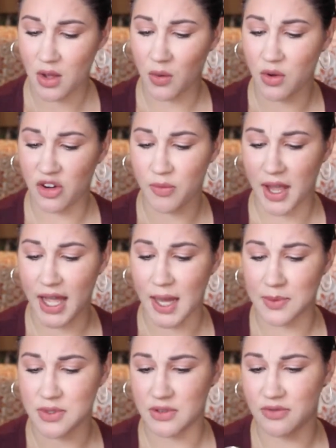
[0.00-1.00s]
one of my
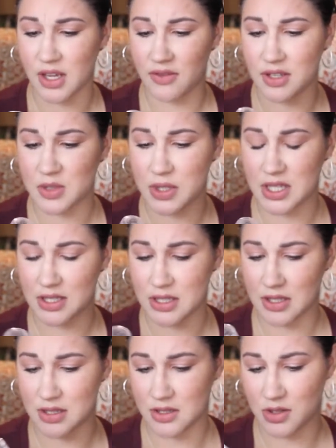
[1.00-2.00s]
absolute favorites, but this
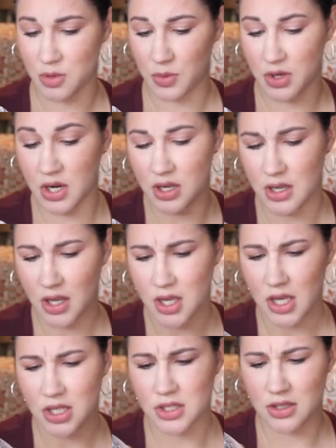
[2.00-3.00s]
is super,
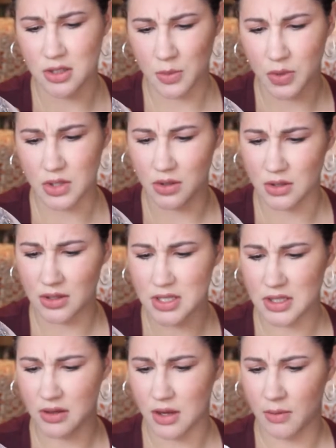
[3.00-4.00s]
super old,
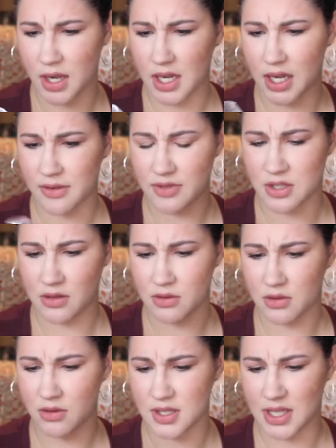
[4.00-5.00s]
so I might have to
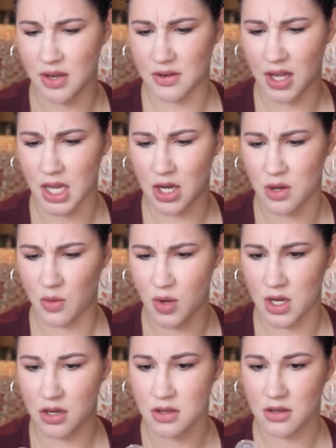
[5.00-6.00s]
throw this out and get a new
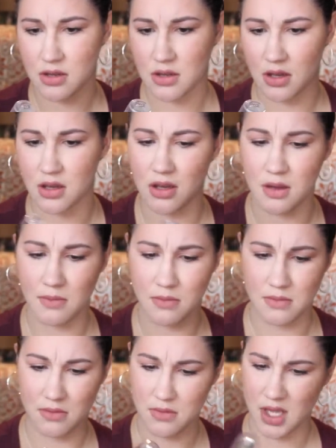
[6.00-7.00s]
one. I
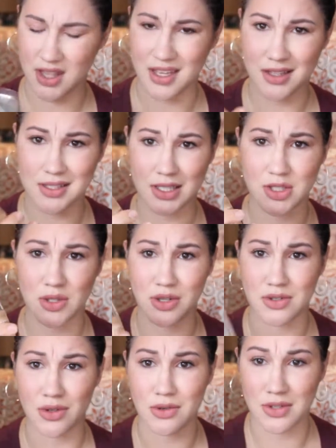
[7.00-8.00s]
think it's like 2
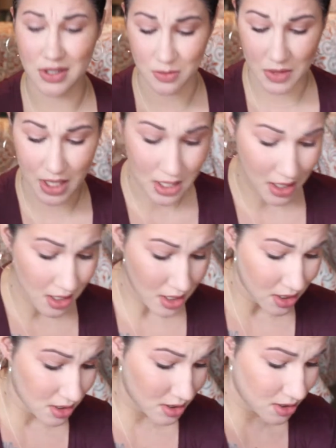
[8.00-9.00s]
years old or something.
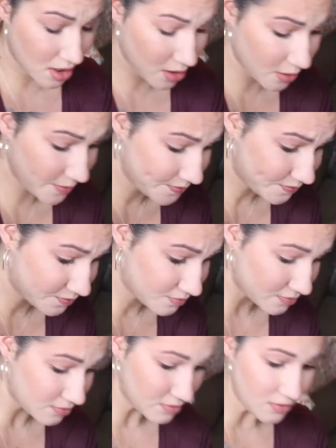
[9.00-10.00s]
So,
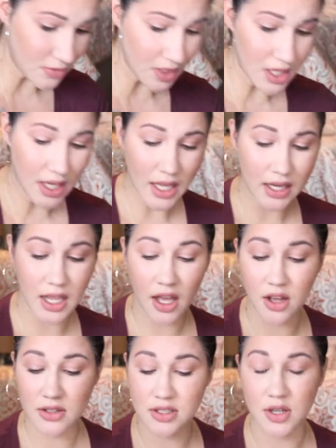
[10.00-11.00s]
and I
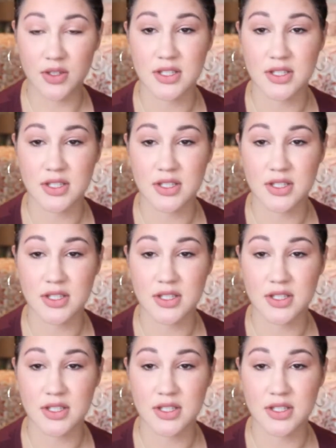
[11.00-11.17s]
also,